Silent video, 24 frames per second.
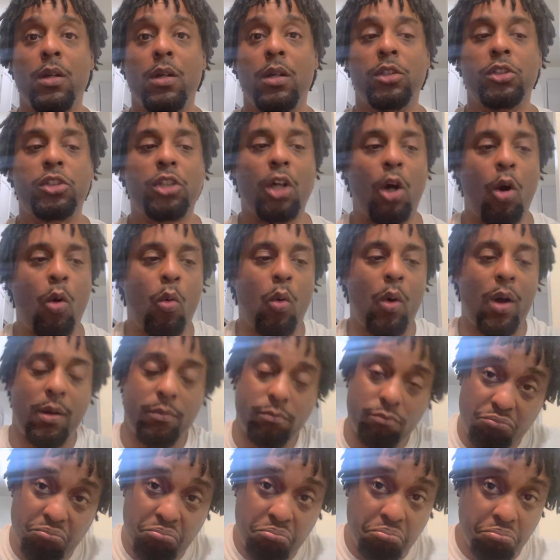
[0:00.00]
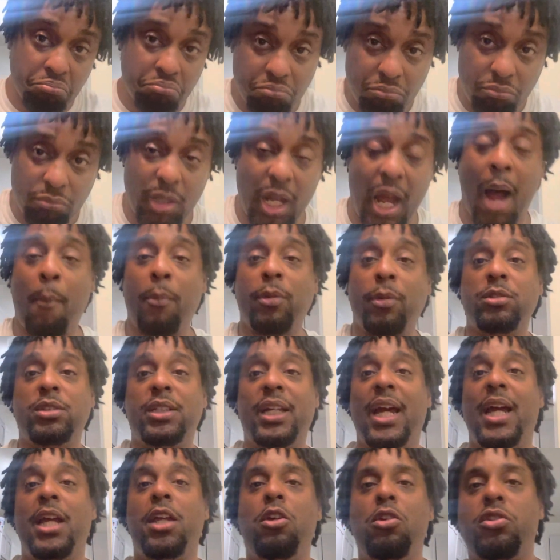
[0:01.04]
So I'm going to
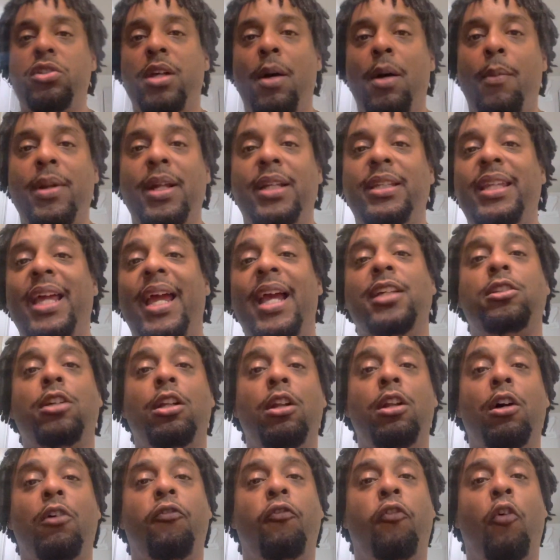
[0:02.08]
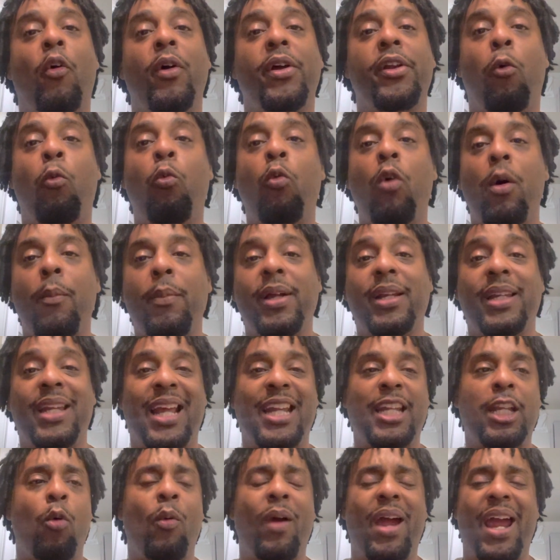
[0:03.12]
tell you some of the things to look for in a woman
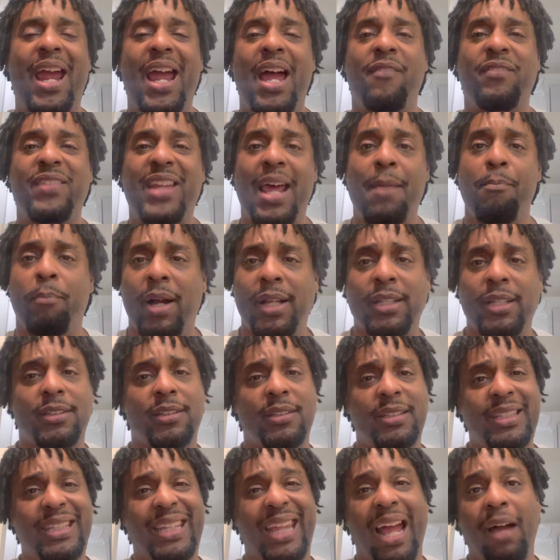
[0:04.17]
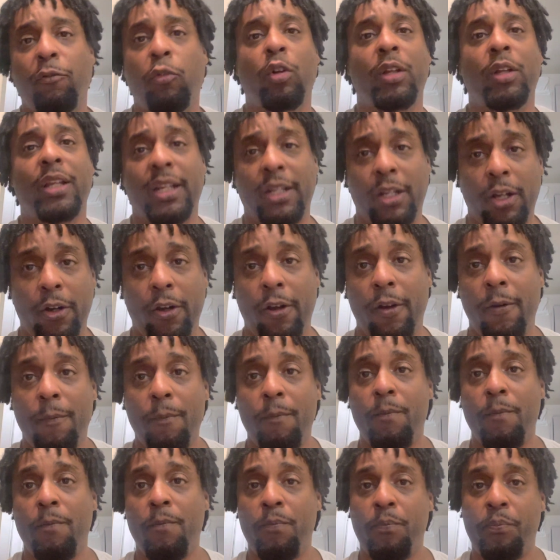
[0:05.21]
that don't have that much devil in her
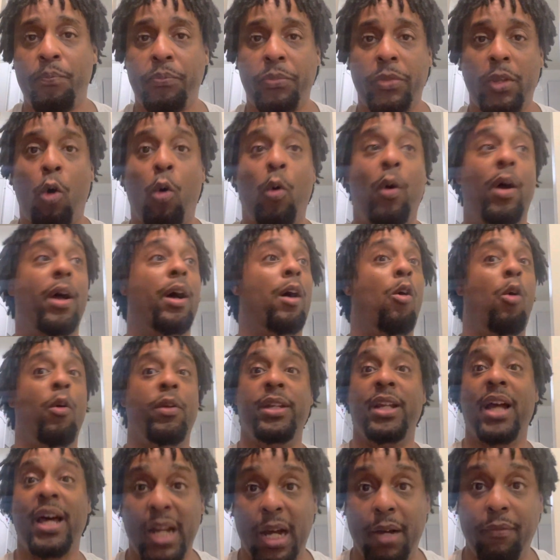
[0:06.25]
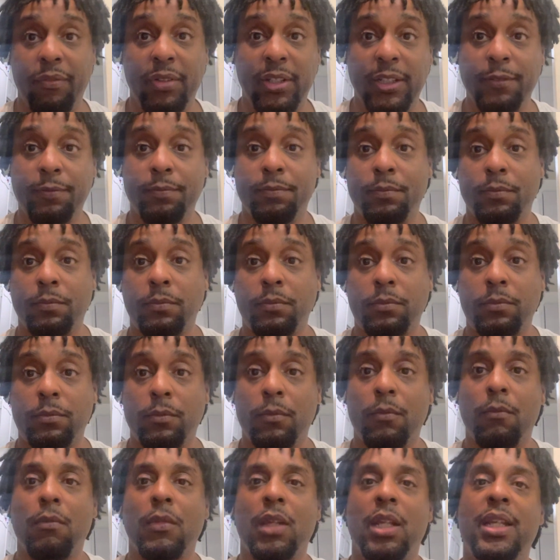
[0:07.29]
or, or none of it.
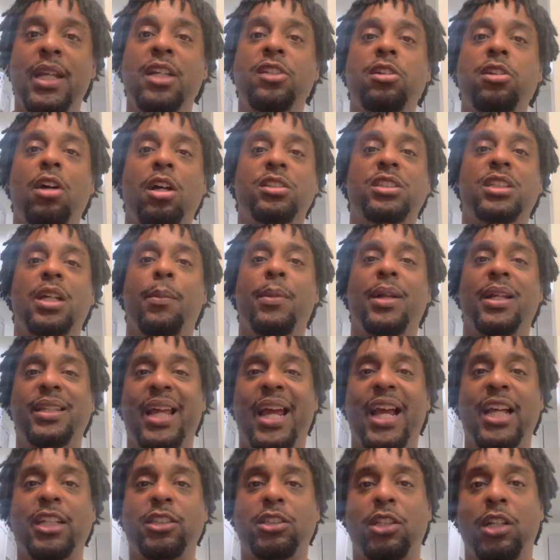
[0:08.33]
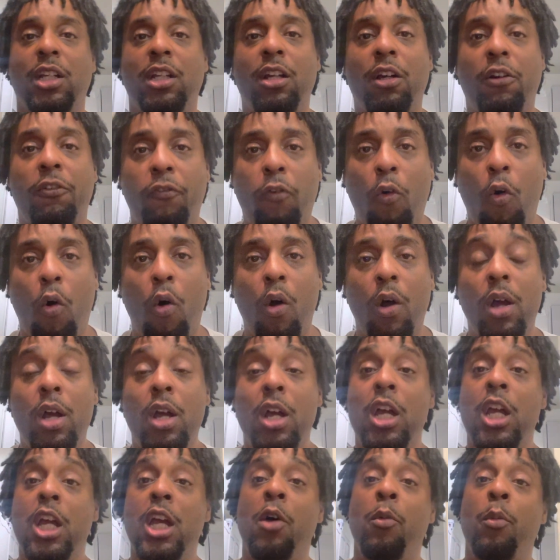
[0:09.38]
These are some of the things to look for
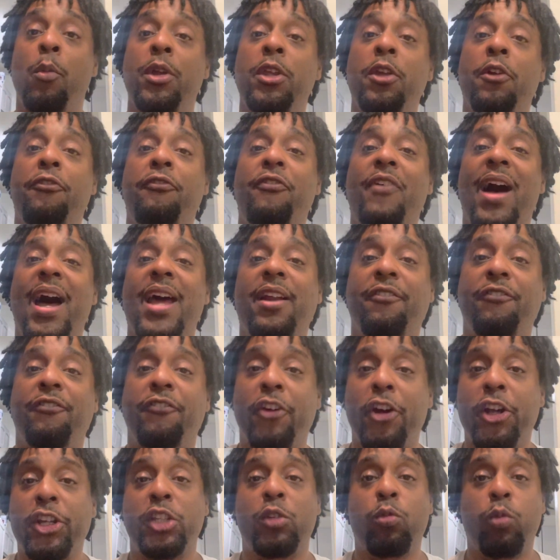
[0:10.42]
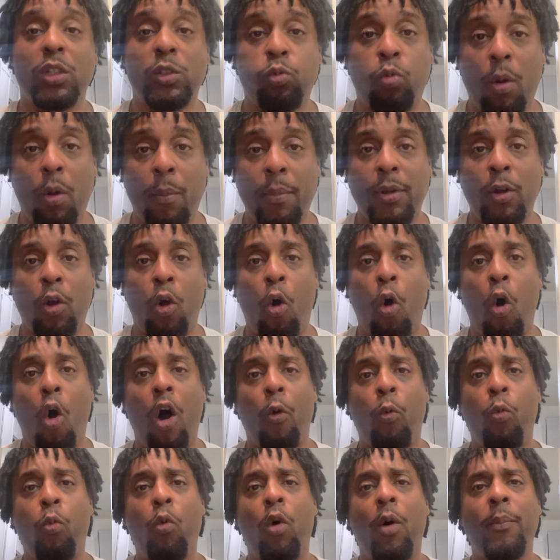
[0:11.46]
when you find a virtuous woman or
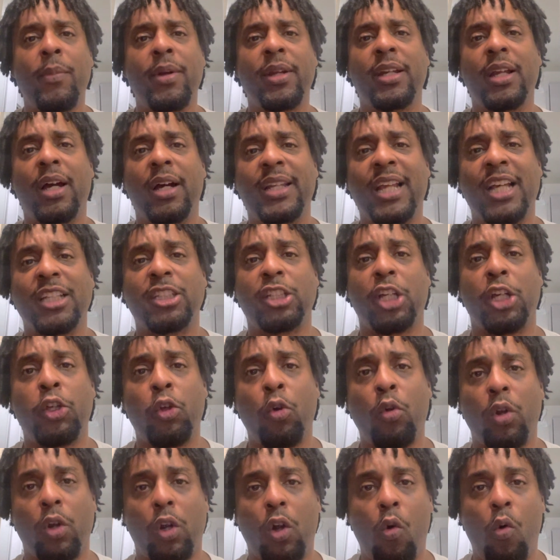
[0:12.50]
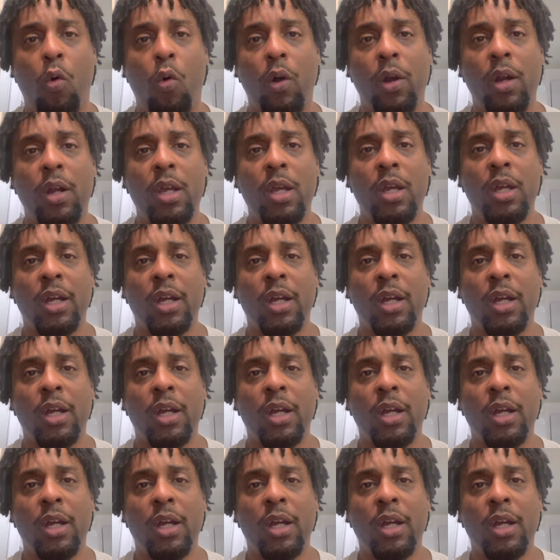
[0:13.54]
a woman that's a unicorn.